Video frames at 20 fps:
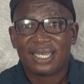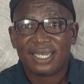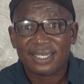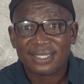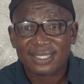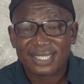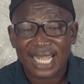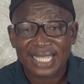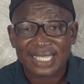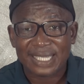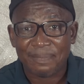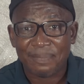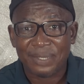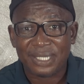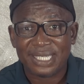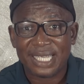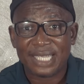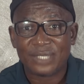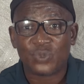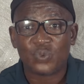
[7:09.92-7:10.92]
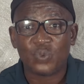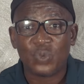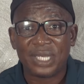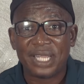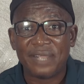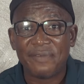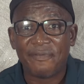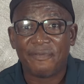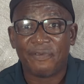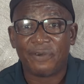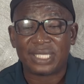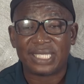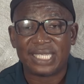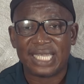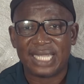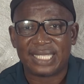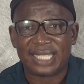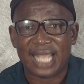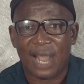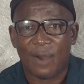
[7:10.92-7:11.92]
start a business within
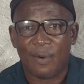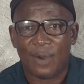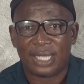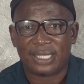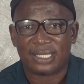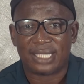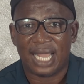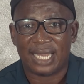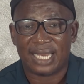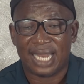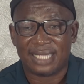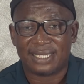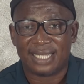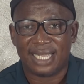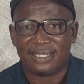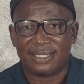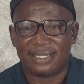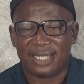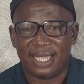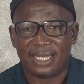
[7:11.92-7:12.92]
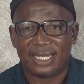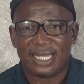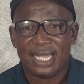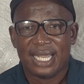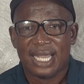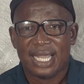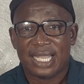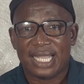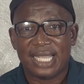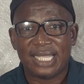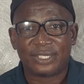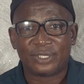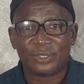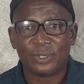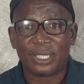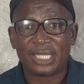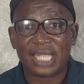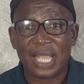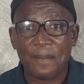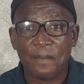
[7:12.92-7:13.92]
48 hours. And as I said, it's
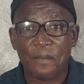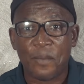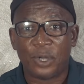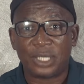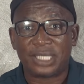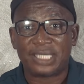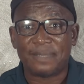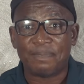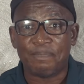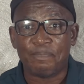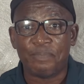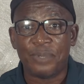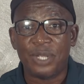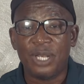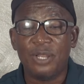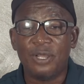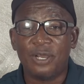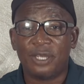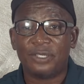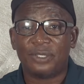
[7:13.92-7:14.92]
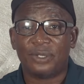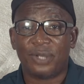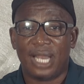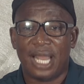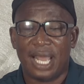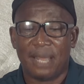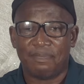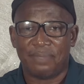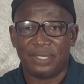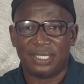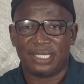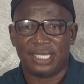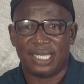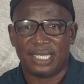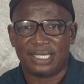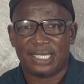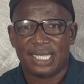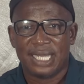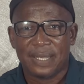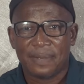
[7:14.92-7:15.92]
not a multi-billion-dollar
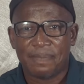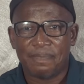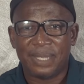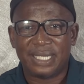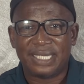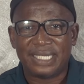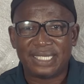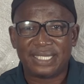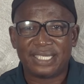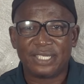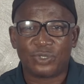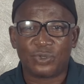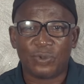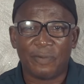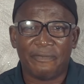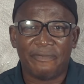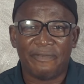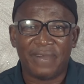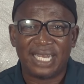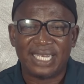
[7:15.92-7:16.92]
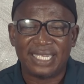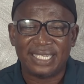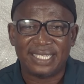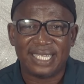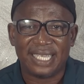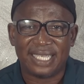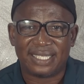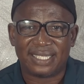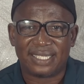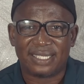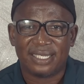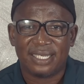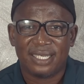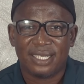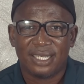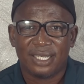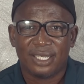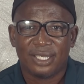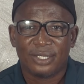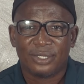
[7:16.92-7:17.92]
business, but this is to validate,
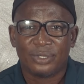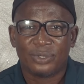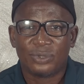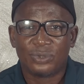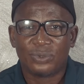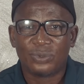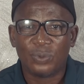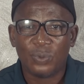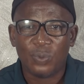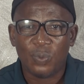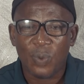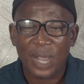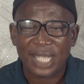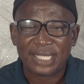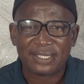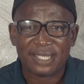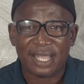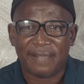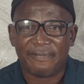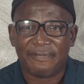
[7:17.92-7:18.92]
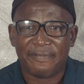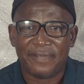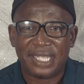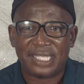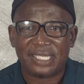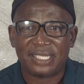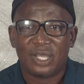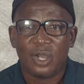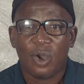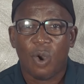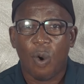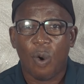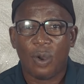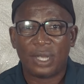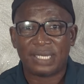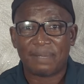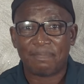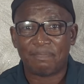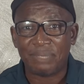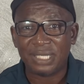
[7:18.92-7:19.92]
to wet your feet
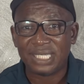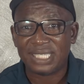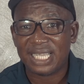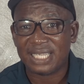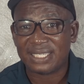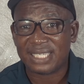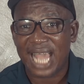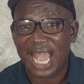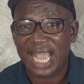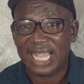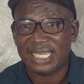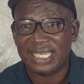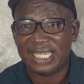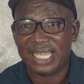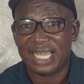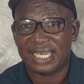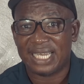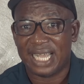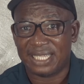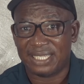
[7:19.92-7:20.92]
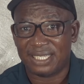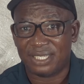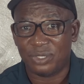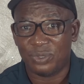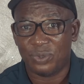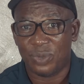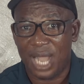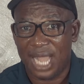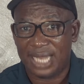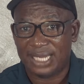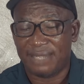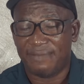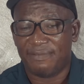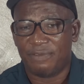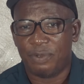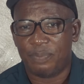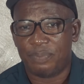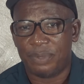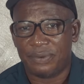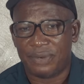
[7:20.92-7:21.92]
on the business idea that you are
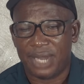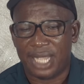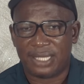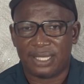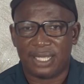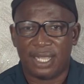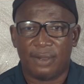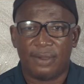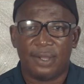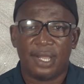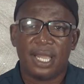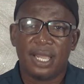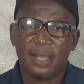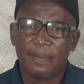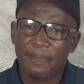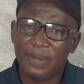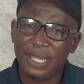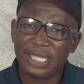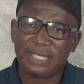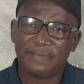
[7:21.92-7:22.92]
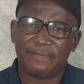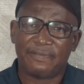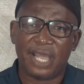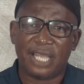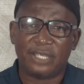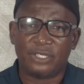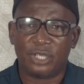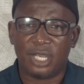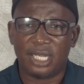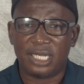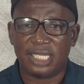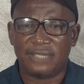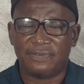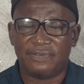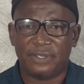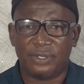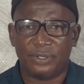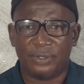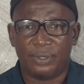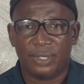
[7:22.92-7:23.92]
developing right now. Please, if you're enjoying this
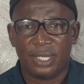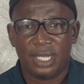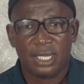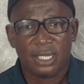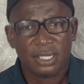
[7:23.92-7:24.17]
video,